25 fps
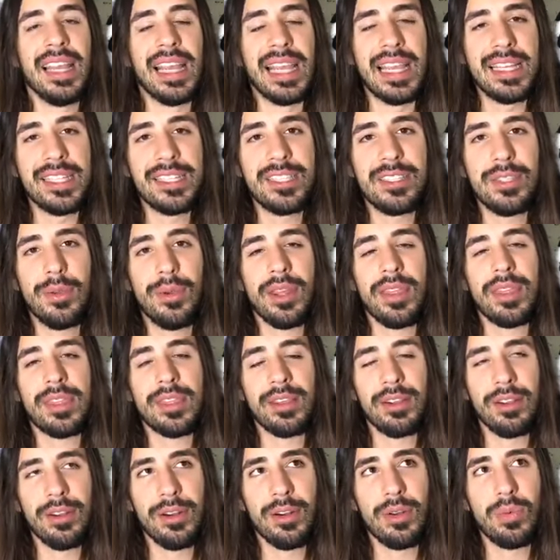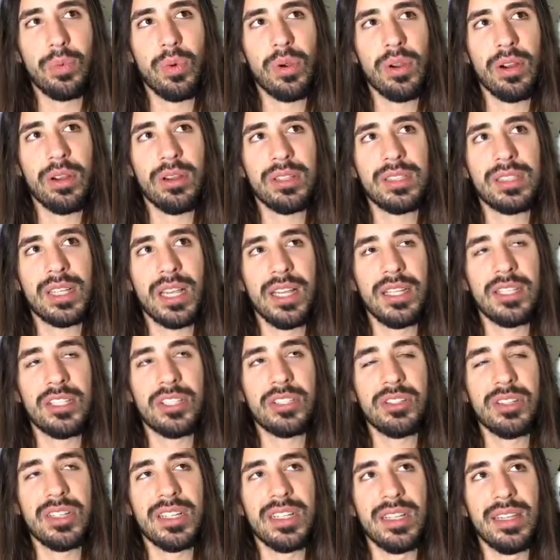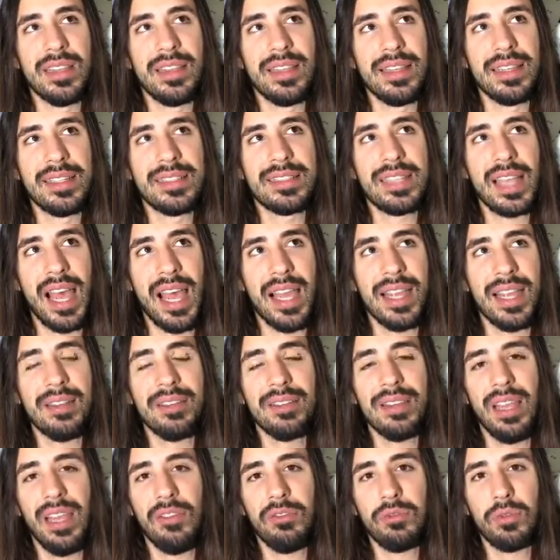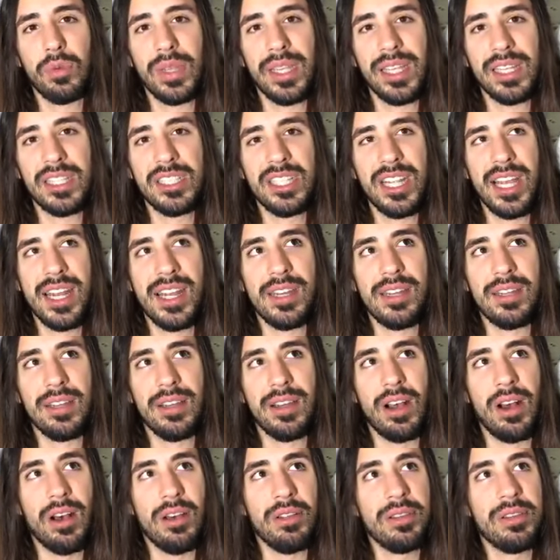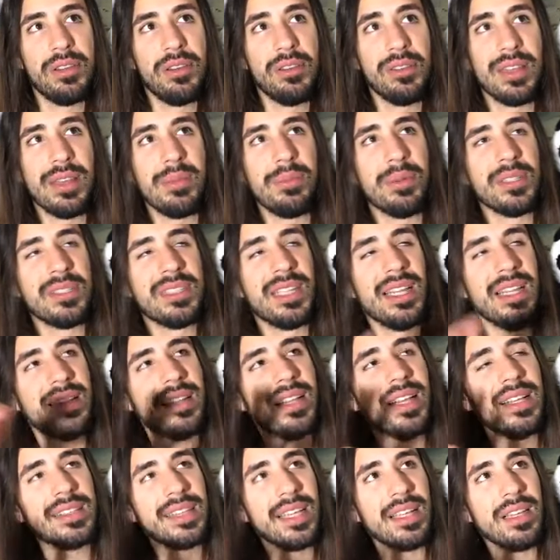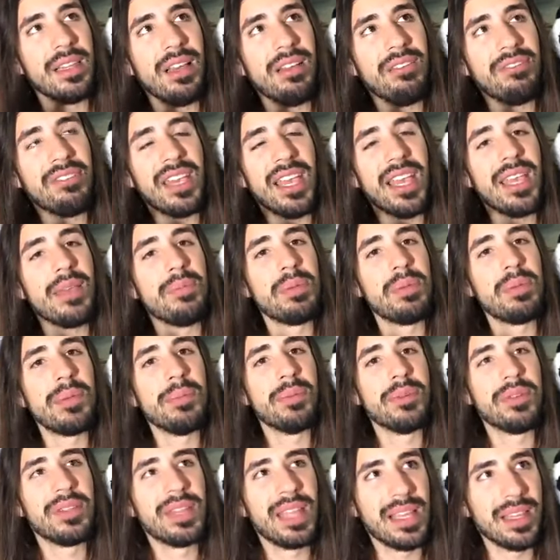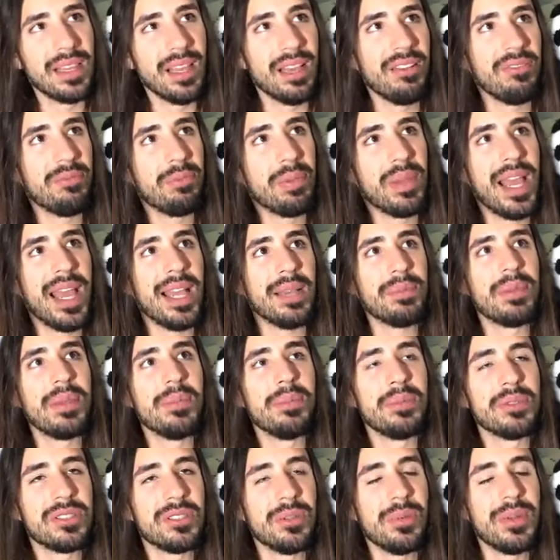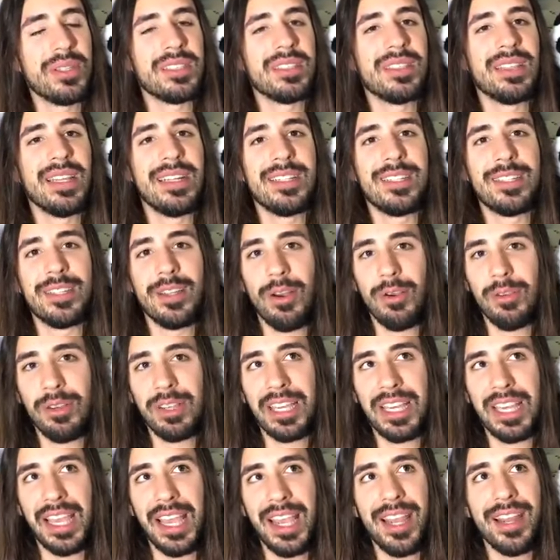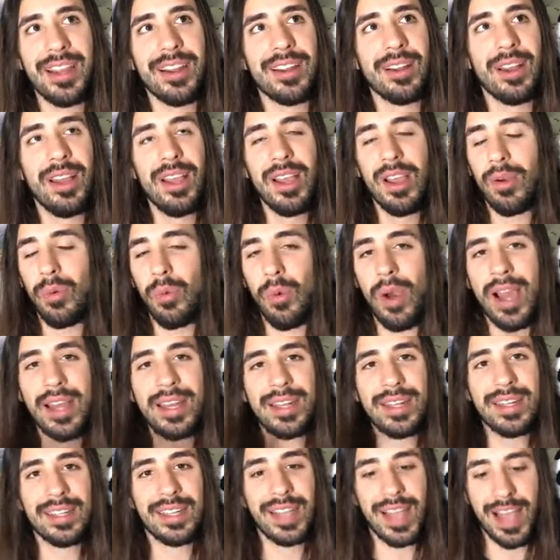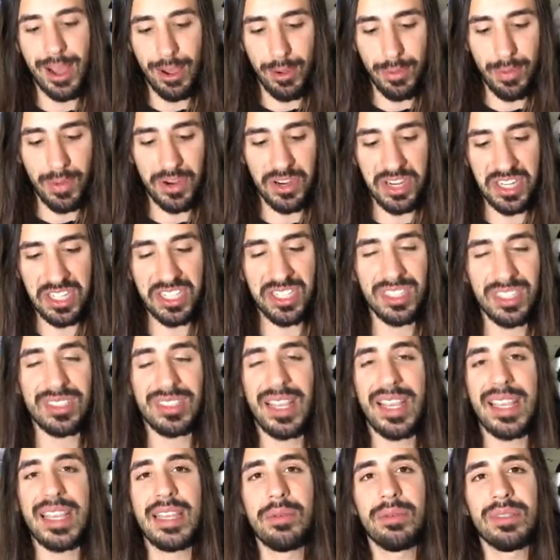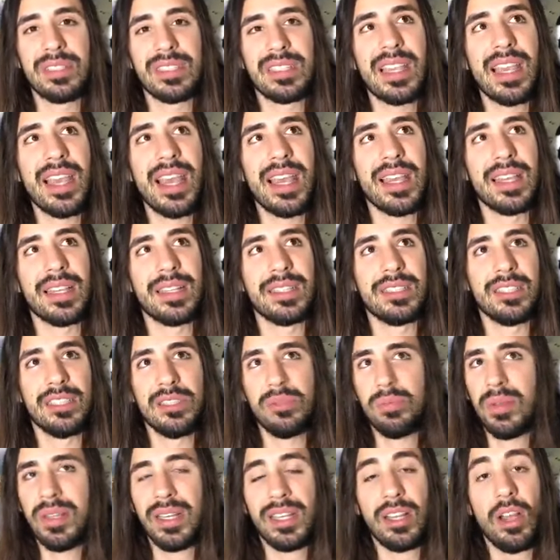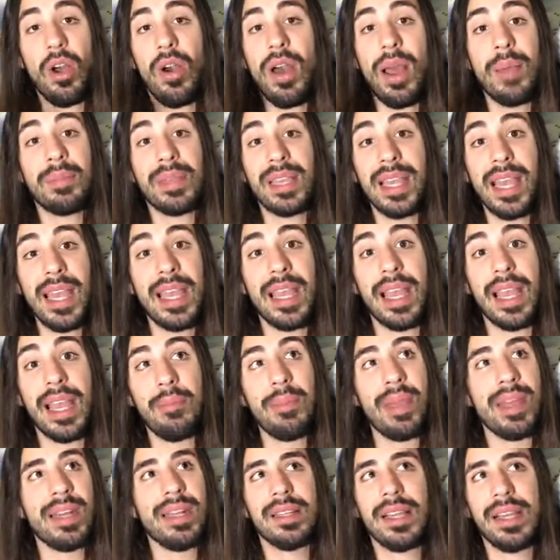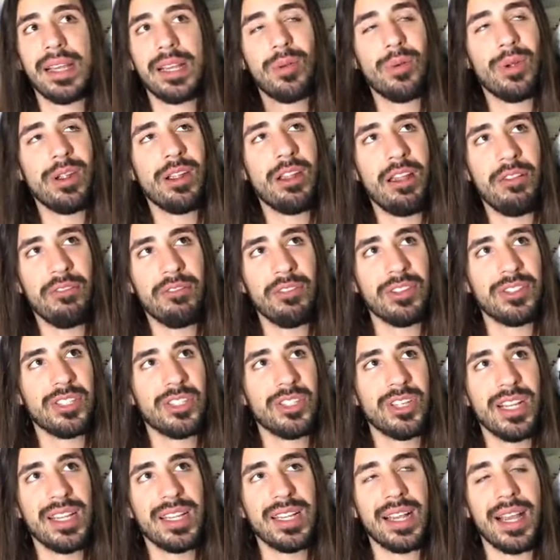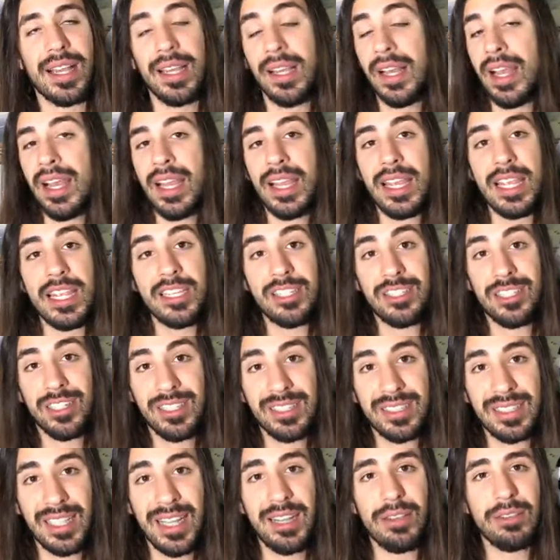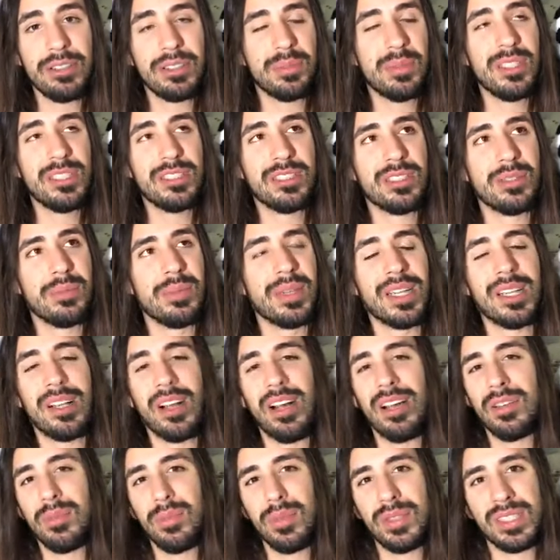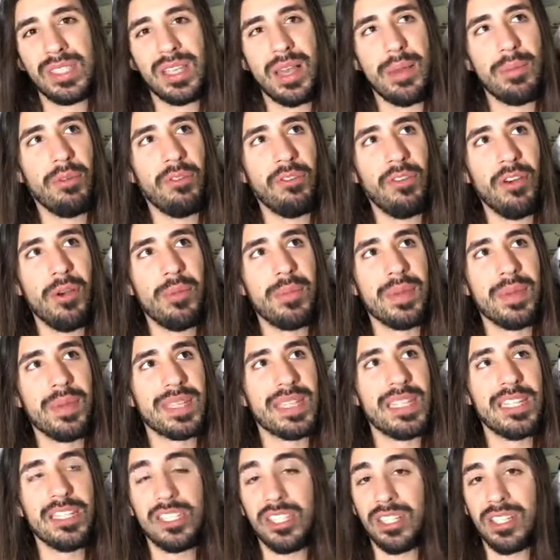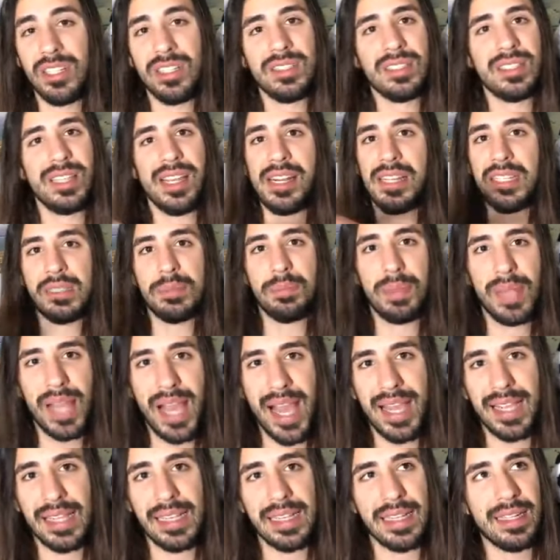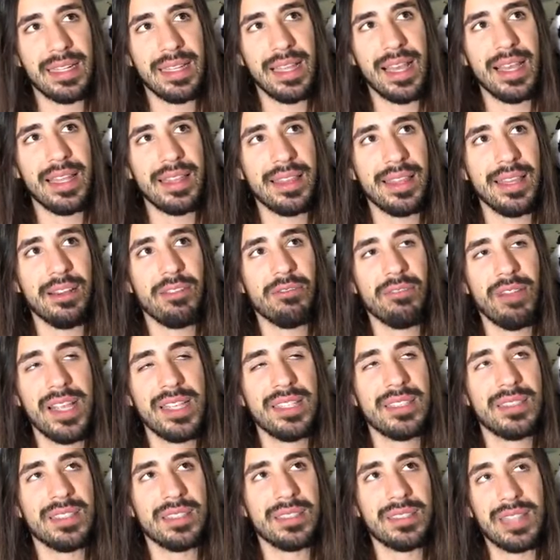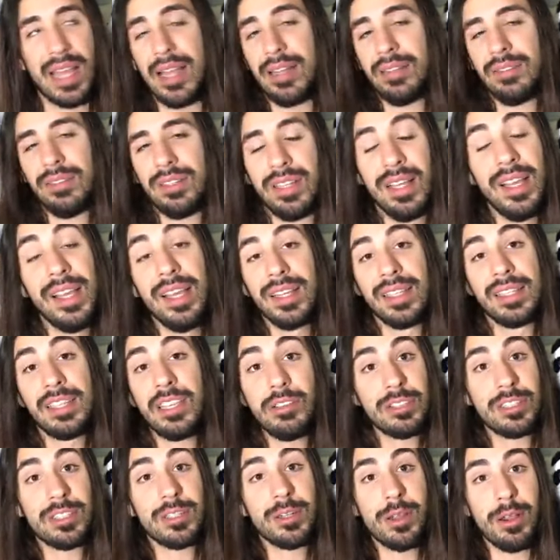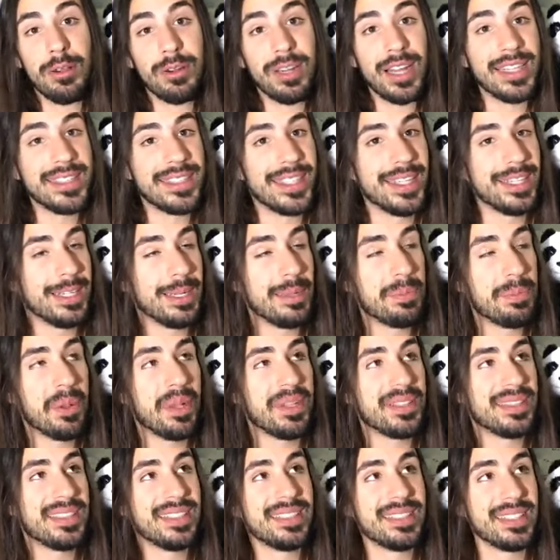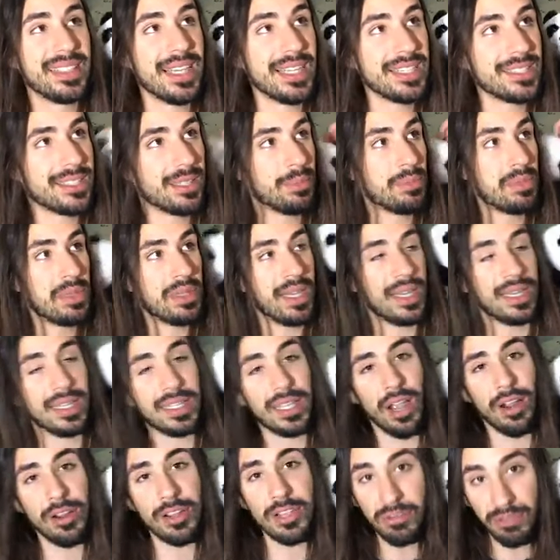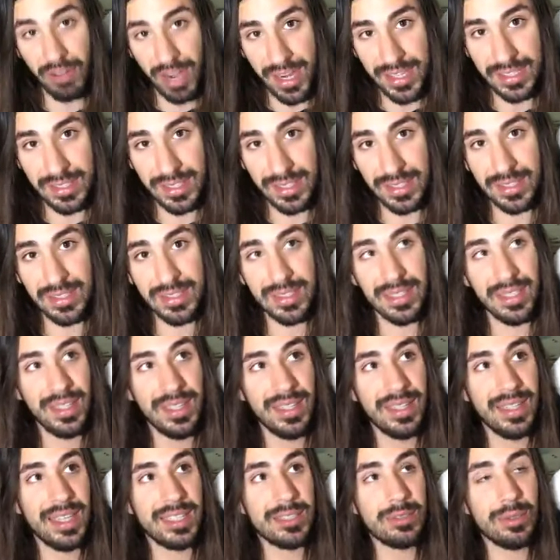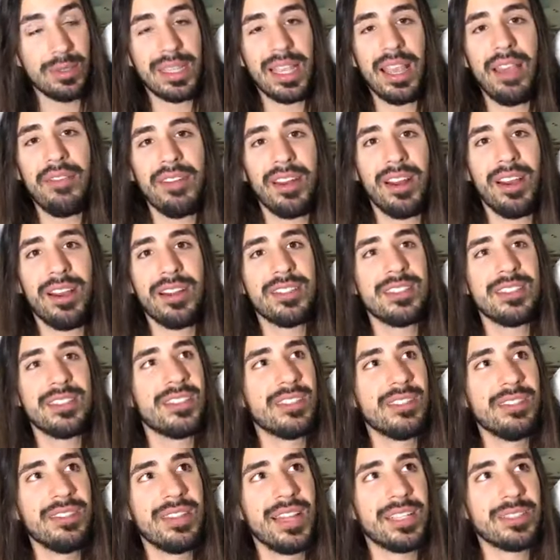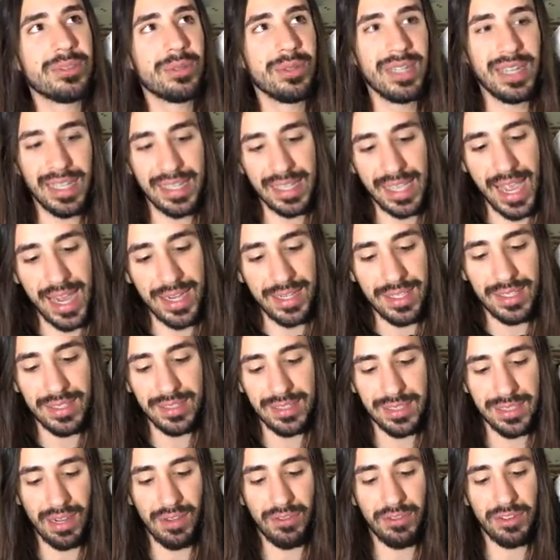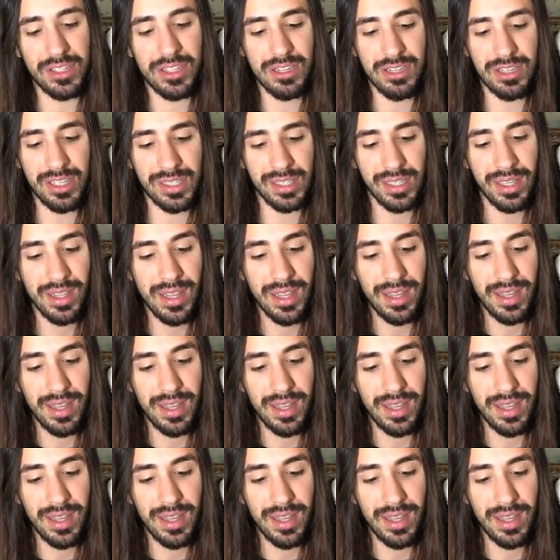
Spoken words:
into a third world country. The entire left-wing agenda, although they pretend like they love gay people and they love black people so much, they don't care. Why didn't Kyle Murray just say he was gay? Just be like, oh, I'm gay. I meant it like Queer Eye for the Straight Guy. He should have said he was Muslim and called him Islamophobic. He should have said he's black and that they're racist. I don't use their own identity politics against him. Be like, are you racist? That's what Kevin Hart should do. That's what Nick Cannon and stuff are doing.